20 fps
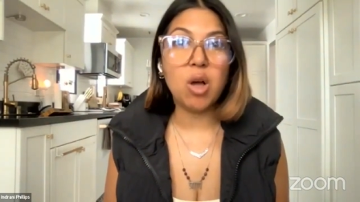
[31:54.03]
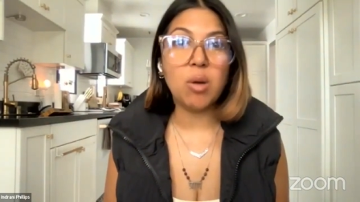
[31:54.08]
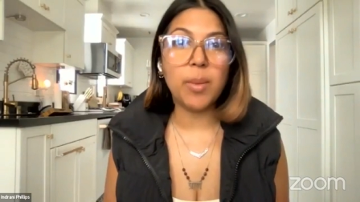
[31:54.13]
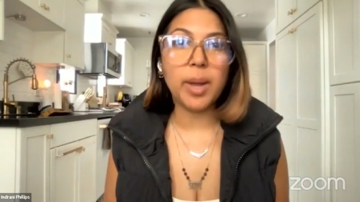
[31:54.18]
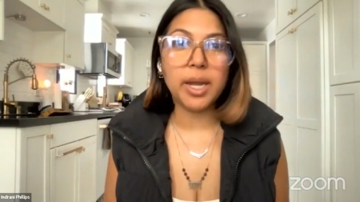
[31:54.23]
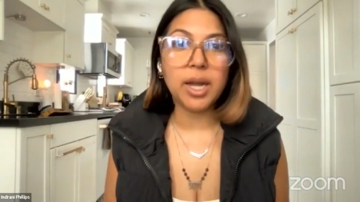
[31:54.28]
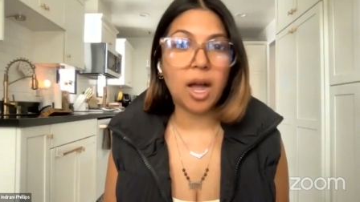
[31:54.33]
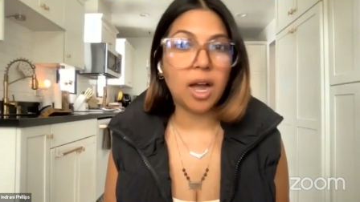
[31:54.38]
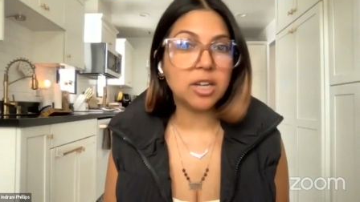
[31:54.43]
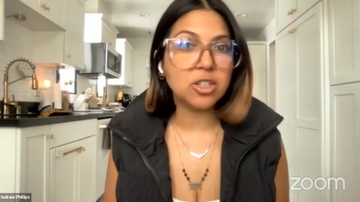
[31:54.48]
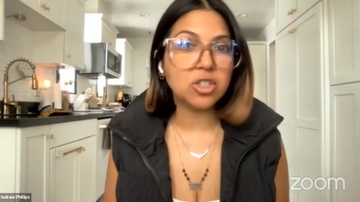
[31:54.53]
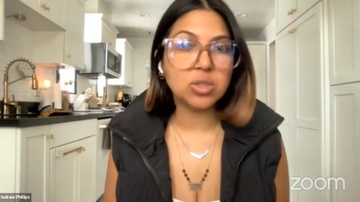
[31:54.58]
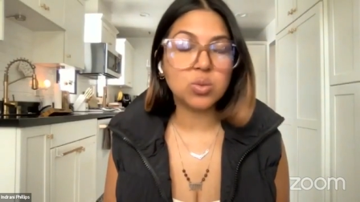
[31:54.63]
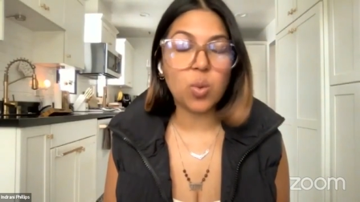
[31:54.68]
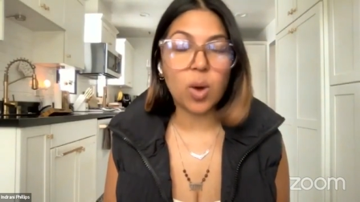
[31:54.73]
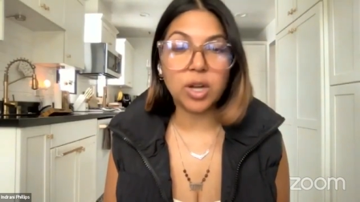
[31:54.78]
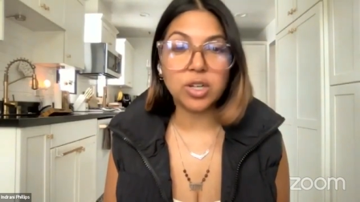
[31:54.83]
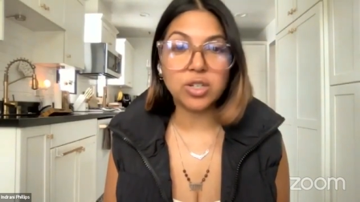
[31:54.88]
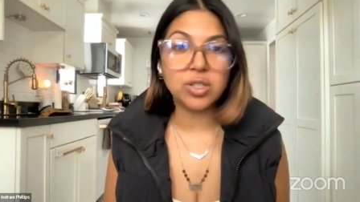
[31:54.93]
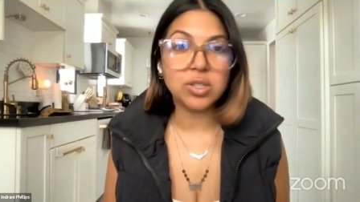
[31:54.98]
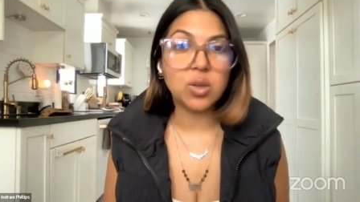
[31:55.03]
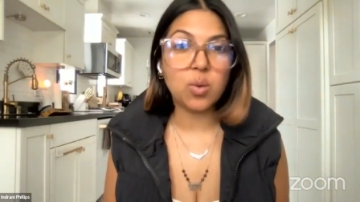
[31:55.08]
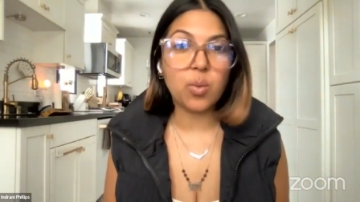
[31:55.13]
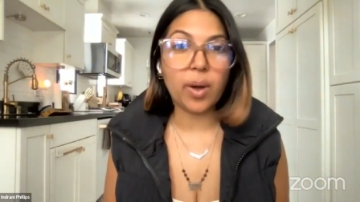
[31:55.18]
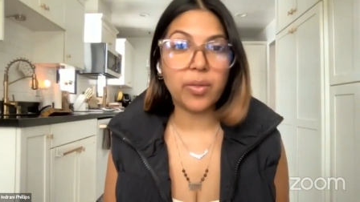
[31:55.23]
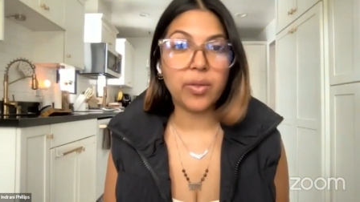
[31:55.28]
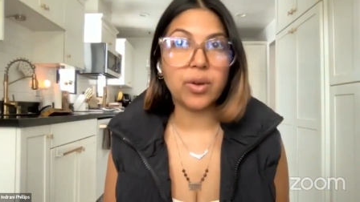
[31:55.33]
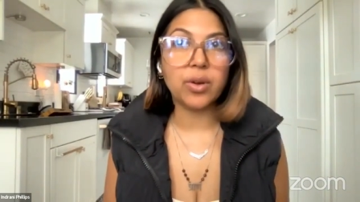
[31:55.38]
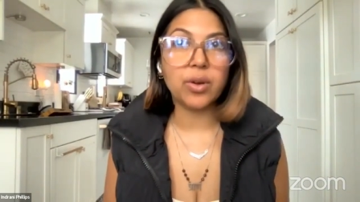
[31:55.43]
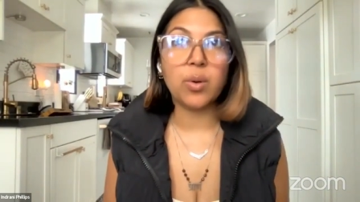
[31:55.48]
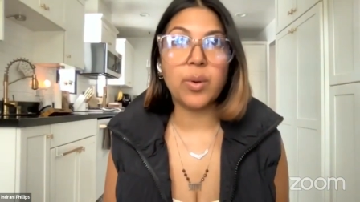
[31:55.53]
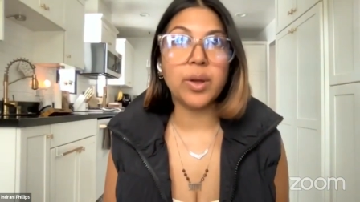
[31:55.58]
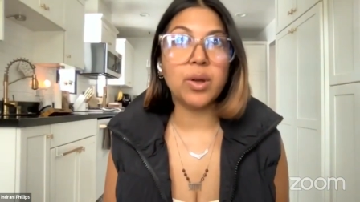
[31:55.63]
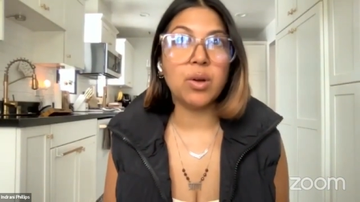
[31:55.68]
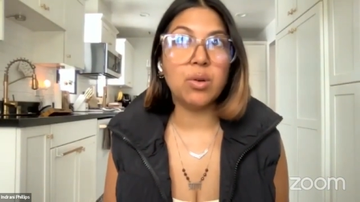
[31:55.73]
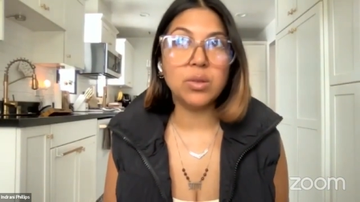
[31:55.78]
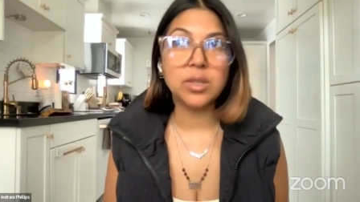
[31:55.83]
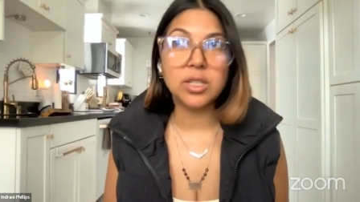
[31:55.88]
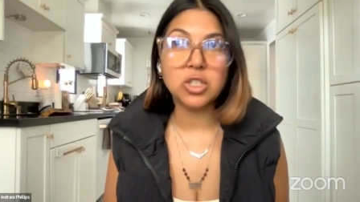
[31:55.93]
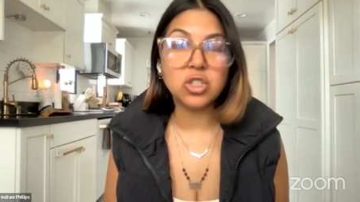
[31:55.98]
oh my God, just watching the weather,
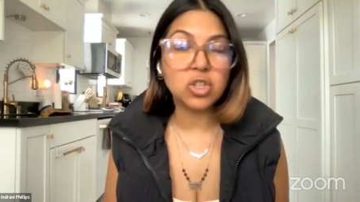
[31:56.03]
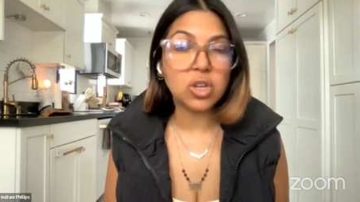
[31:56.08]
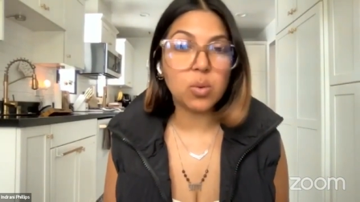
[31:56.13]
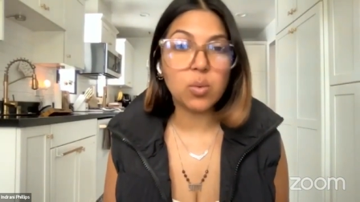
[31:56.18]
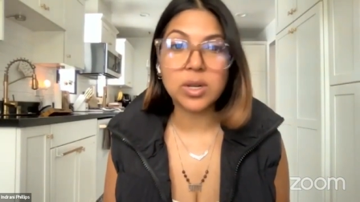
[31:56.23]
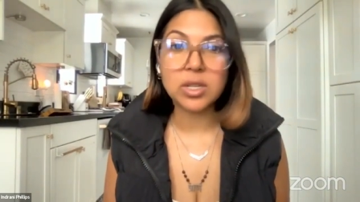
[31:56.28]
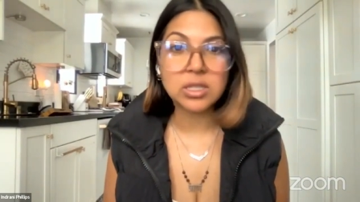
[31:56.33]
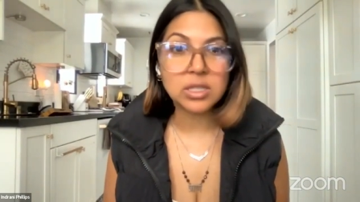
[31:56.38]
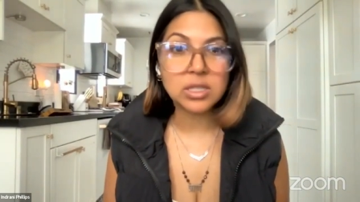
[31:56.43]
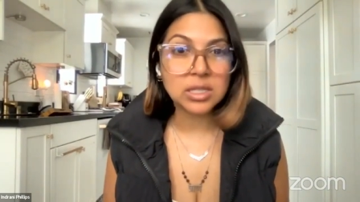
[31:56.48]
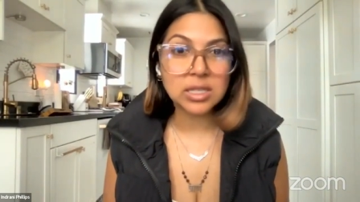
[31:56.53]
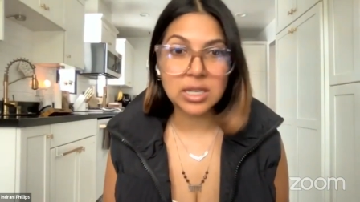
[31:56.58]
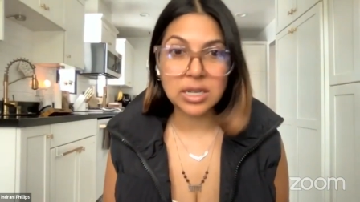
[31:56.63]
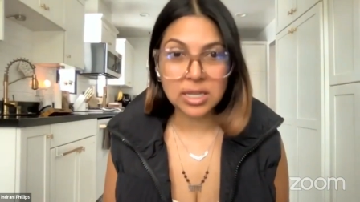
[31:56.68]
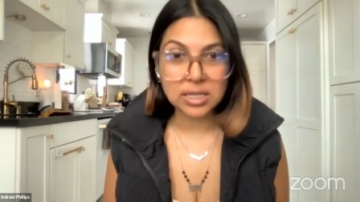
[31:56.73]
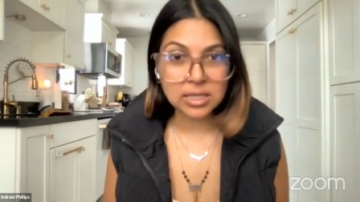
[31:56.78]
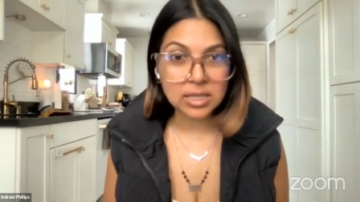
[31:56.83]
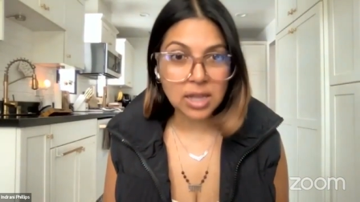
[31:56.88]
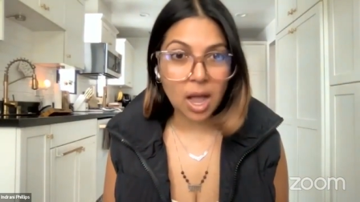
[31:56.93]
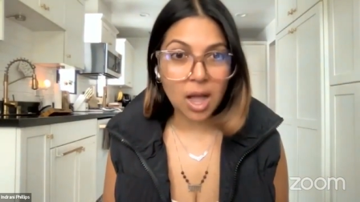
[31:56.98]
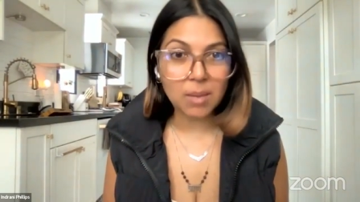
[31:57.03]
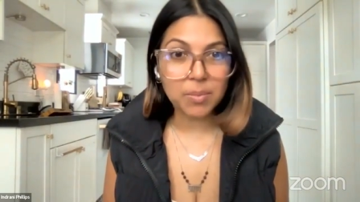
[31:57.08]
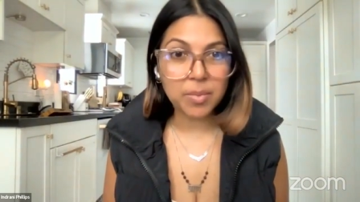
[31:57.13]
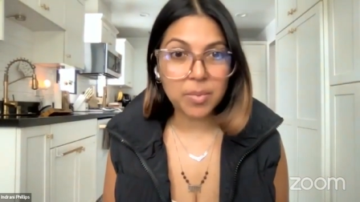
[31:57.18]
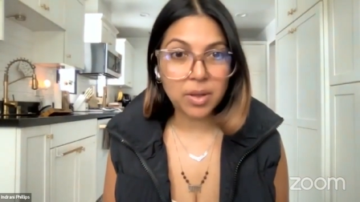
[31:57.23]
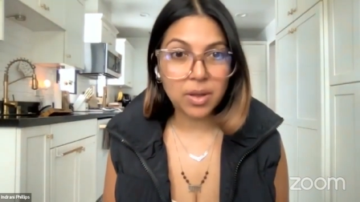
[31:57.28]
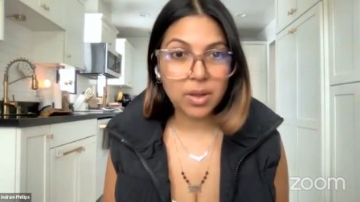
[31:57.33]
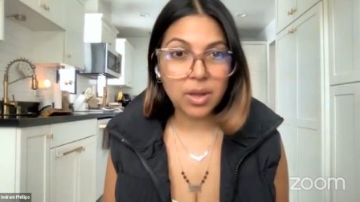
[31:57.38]
going, holy shit, when is this going to stop?